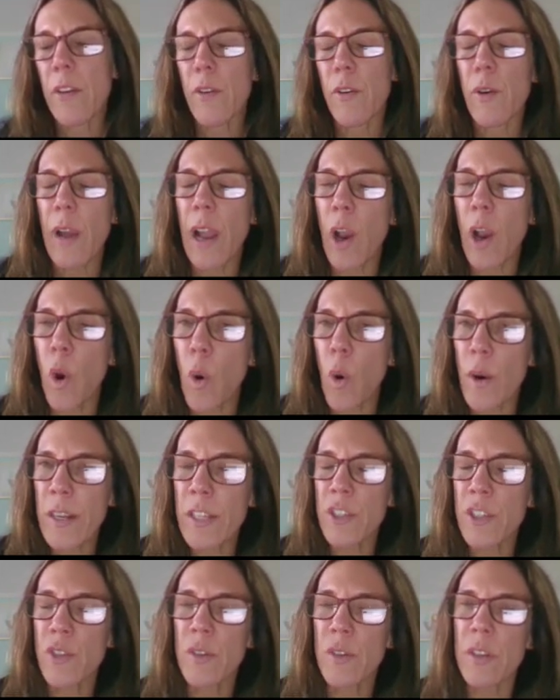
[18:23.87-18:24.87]

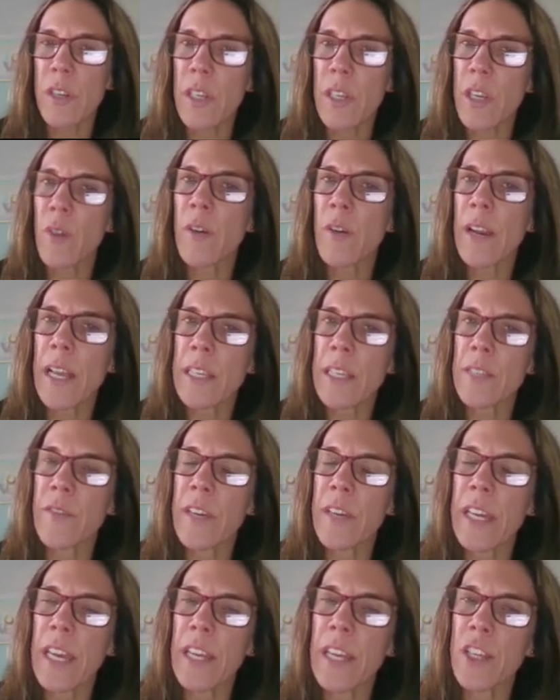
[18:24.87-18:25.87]
according to the new
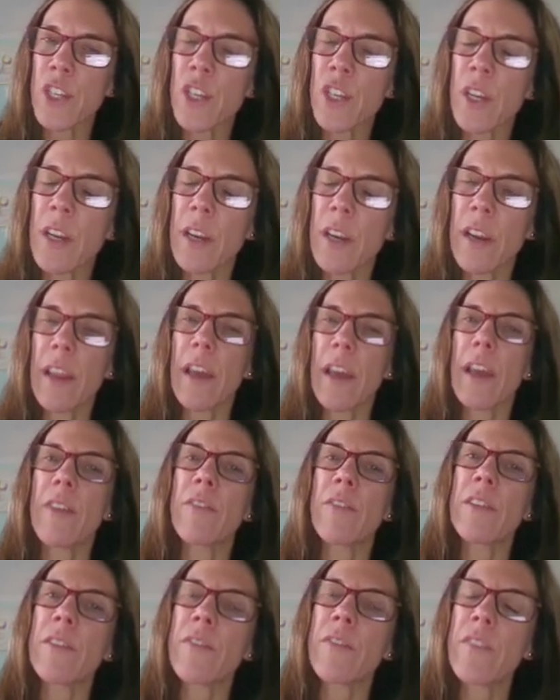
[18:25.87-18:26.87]
classification,
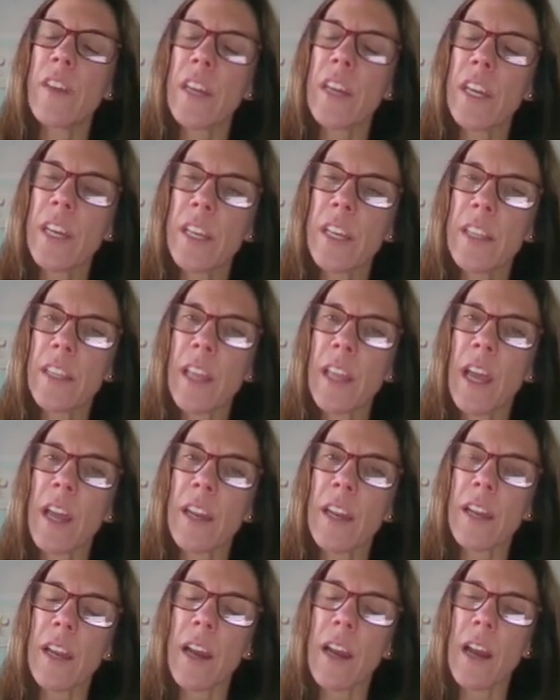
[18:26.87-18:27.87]
everything
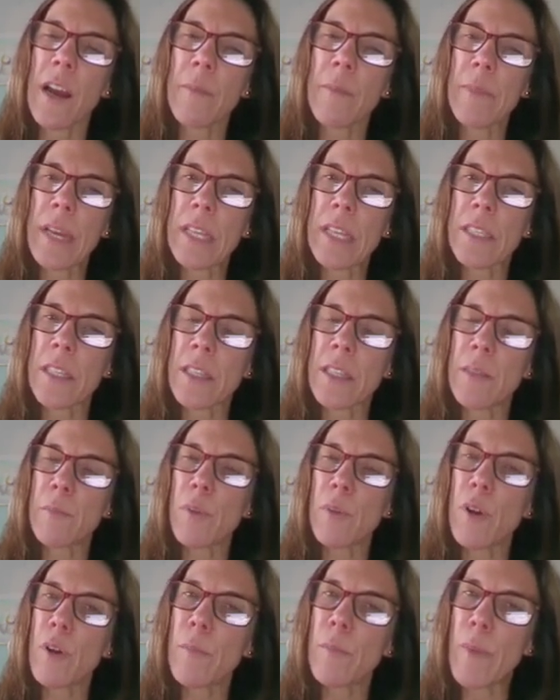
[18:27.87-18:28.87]
that is in the
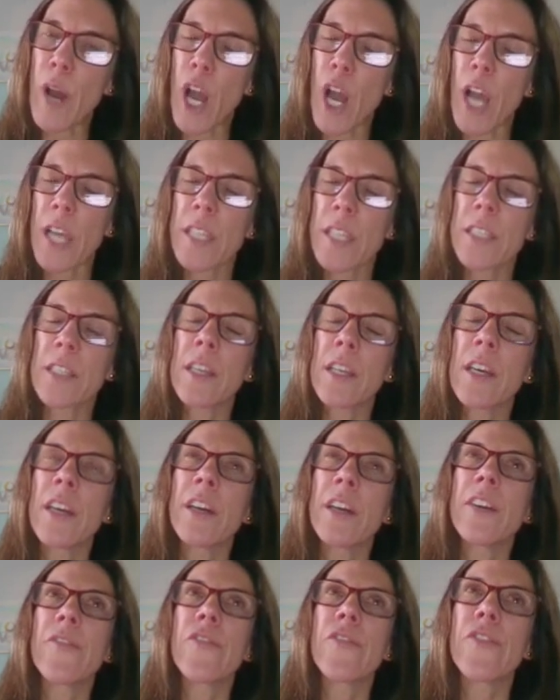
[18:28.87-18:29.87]
blue box,
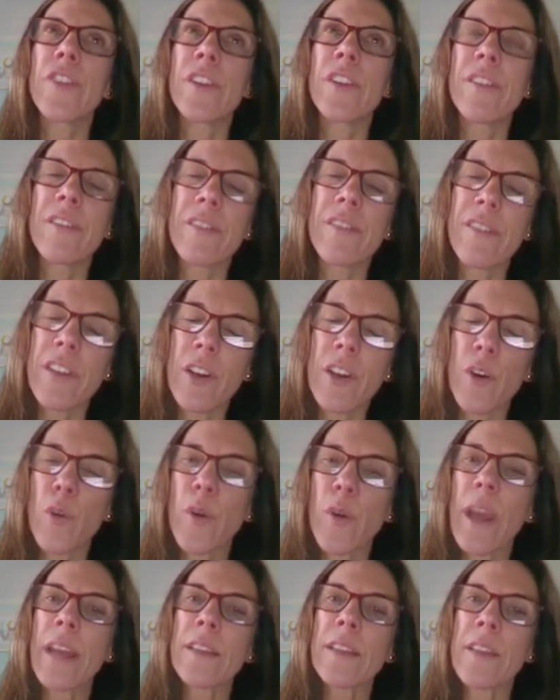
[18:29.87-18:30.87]
the
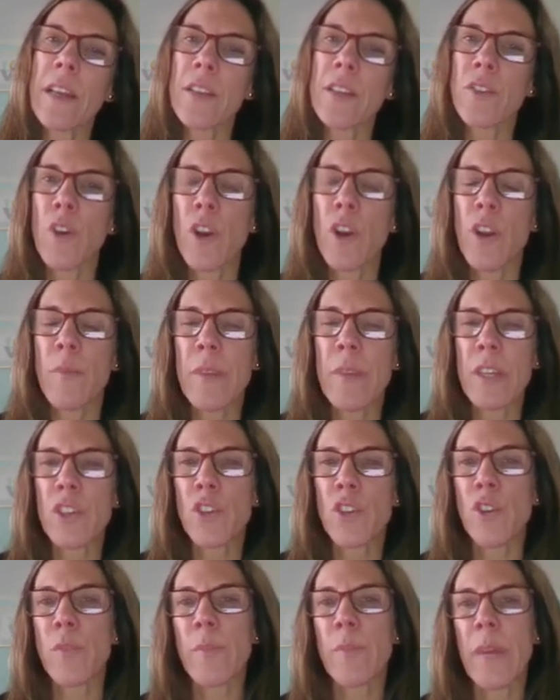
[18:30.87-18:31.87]
correct taxonomy
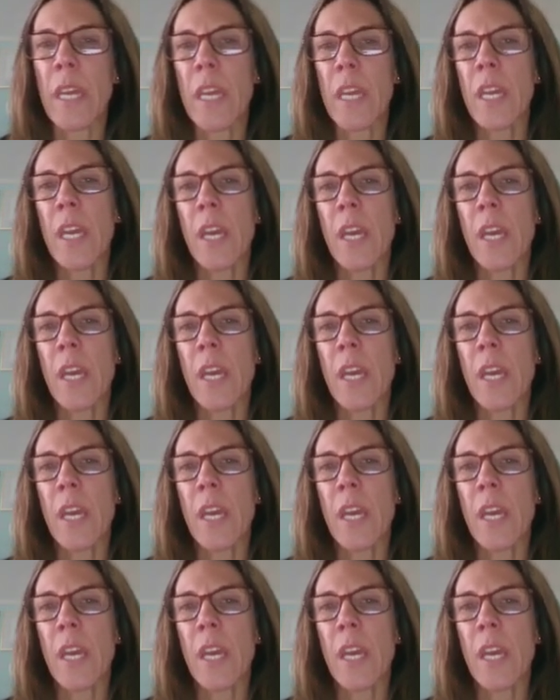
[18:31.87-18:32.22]
should be